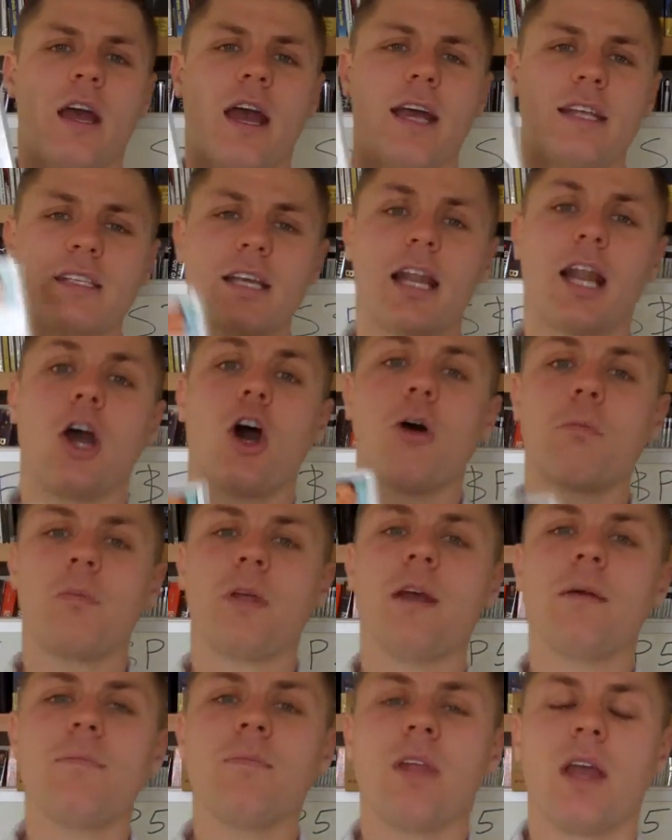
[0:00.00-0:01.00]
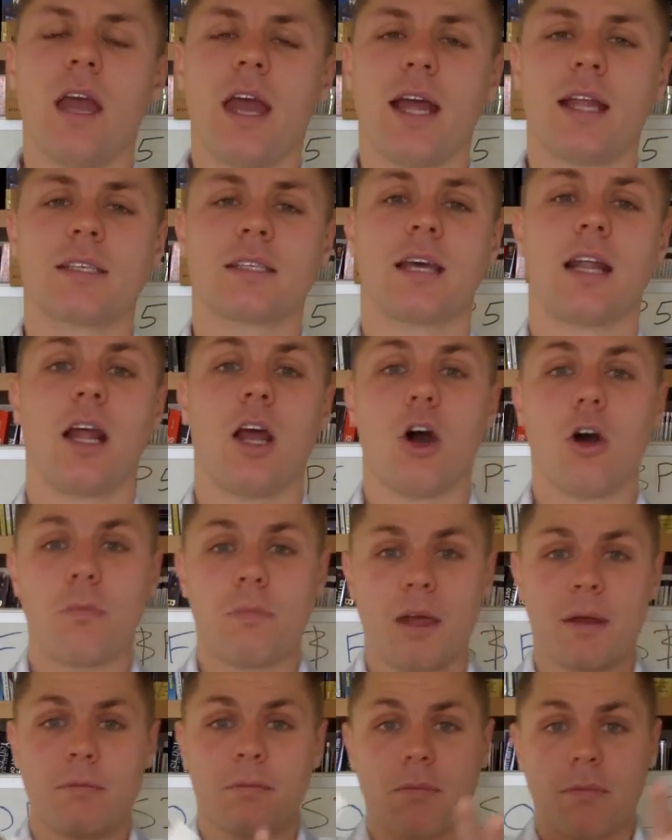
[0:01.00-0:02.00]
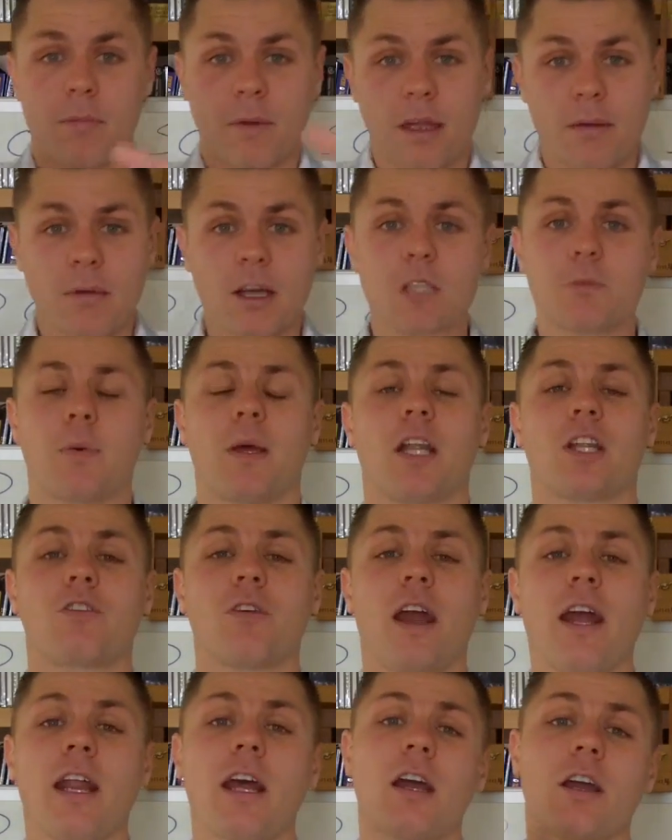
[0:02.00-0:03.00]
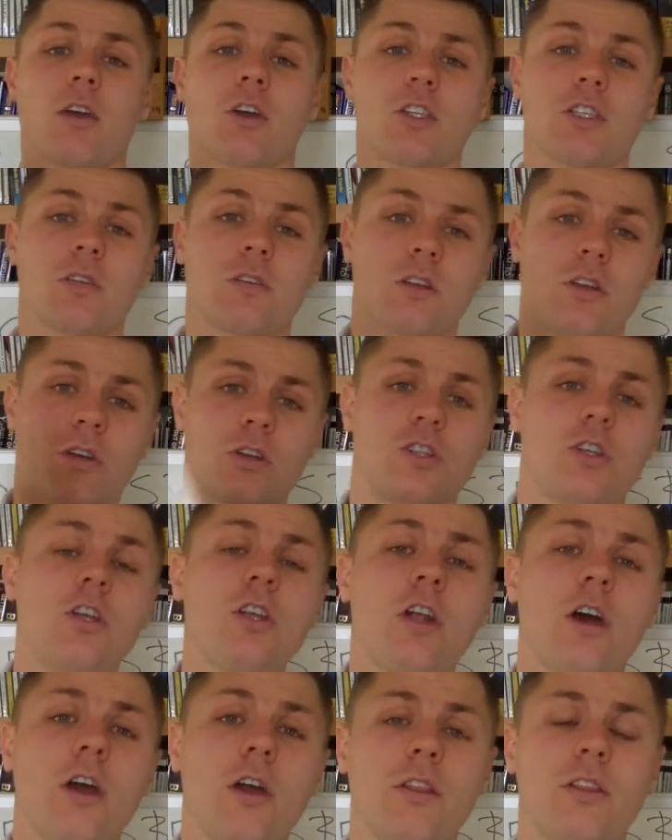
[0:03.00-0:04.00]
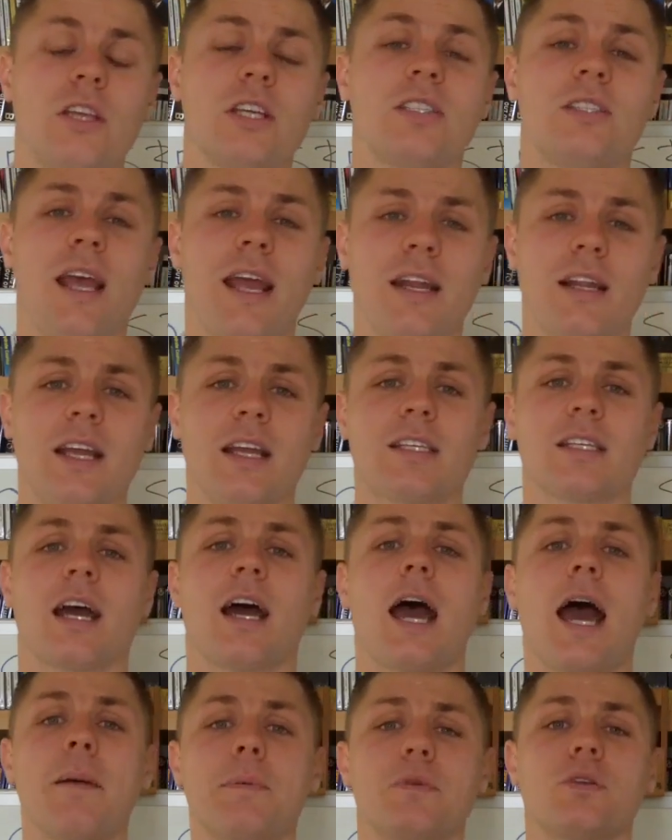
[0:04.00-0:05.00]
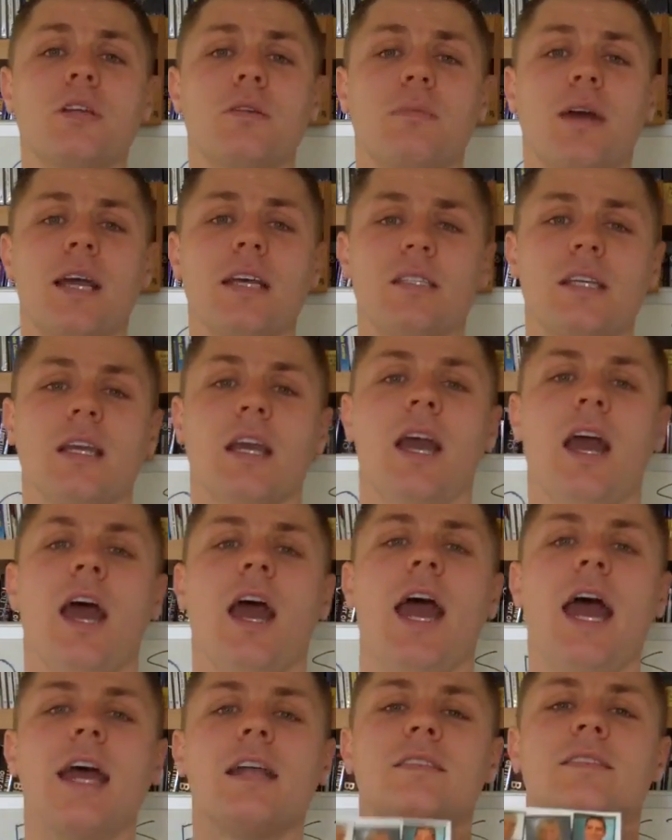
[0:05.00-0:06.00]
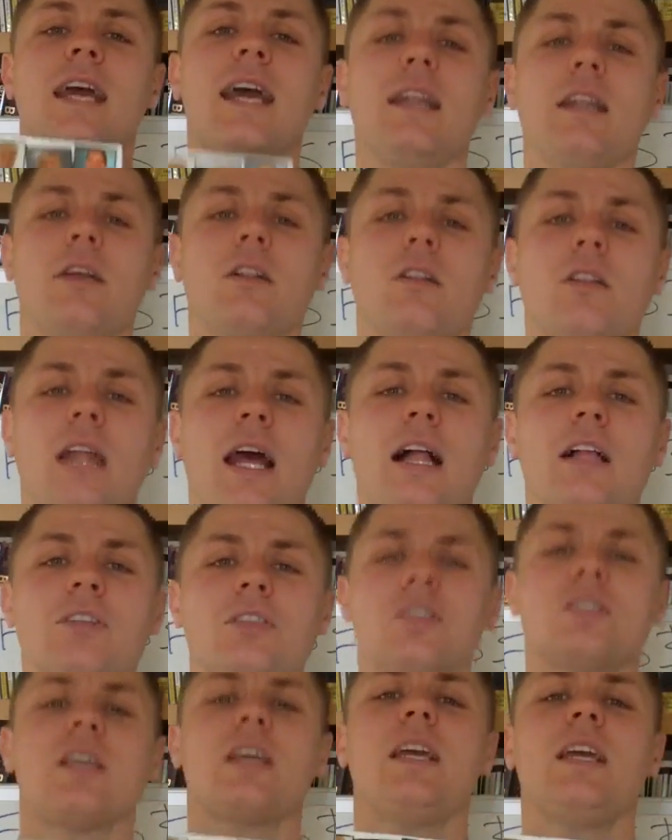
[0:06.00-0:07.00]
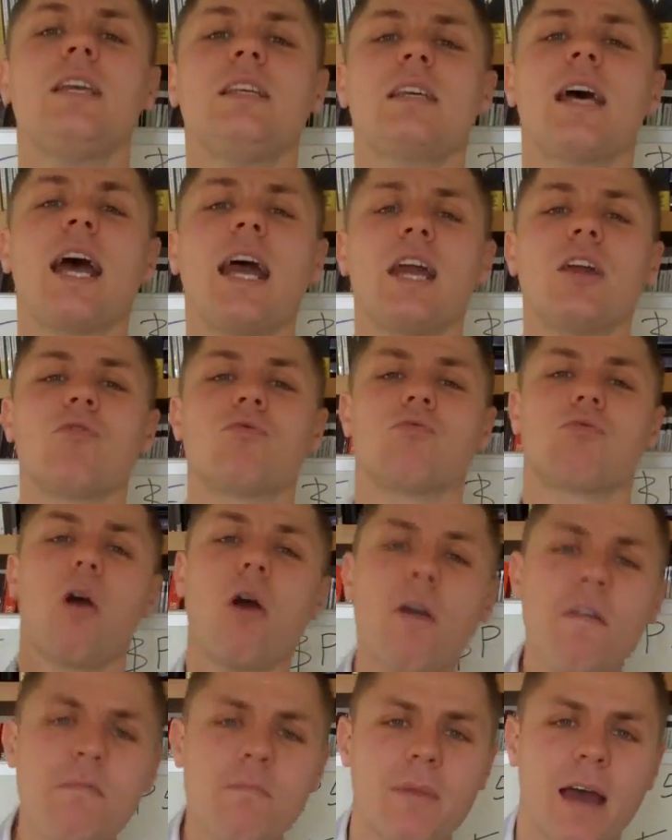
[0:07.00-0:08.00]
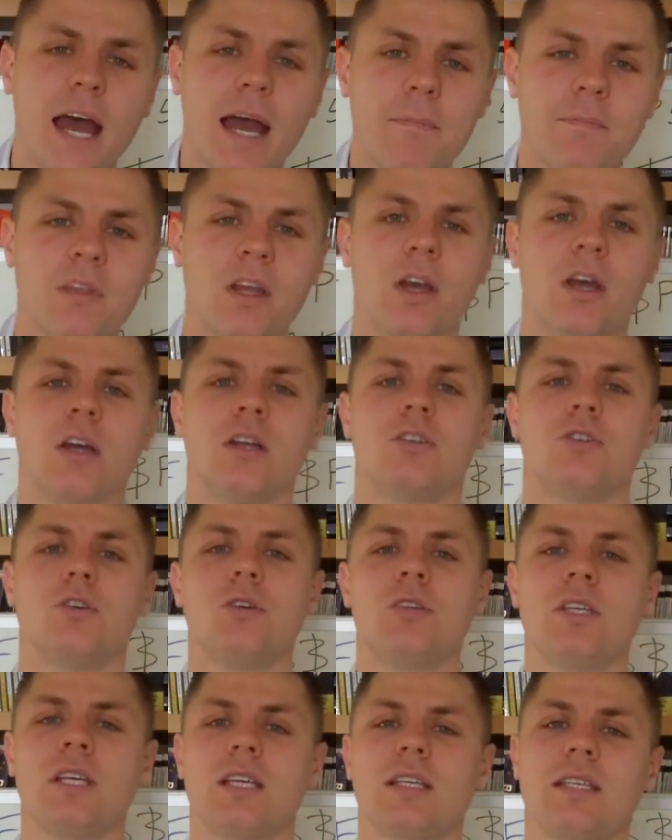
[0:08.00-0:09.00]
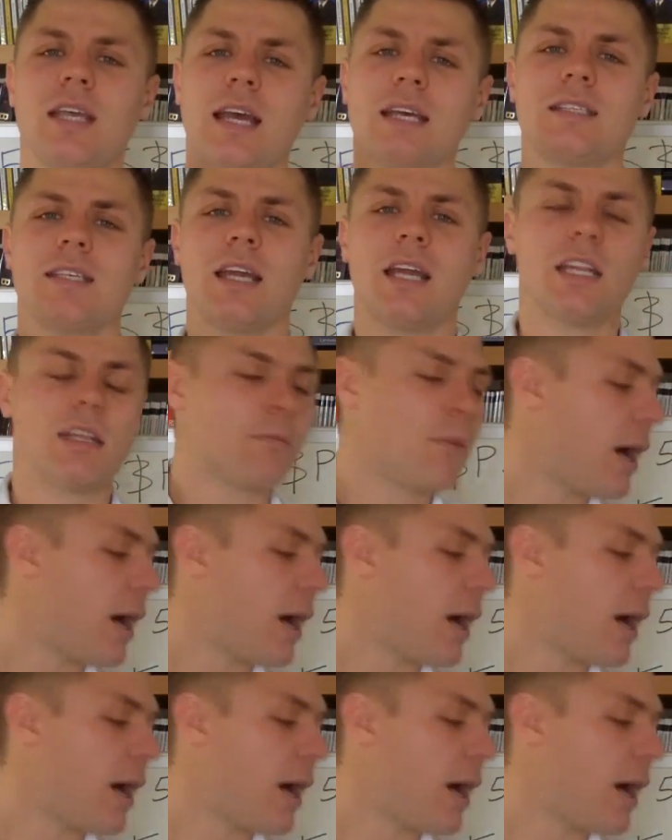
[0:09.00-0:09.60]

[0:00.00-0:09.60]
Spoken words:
It's going to help them, and it's going to help them be a much better trader, because you know these techniques are absolutely amazing, and technical analysis is a roadmap to success in the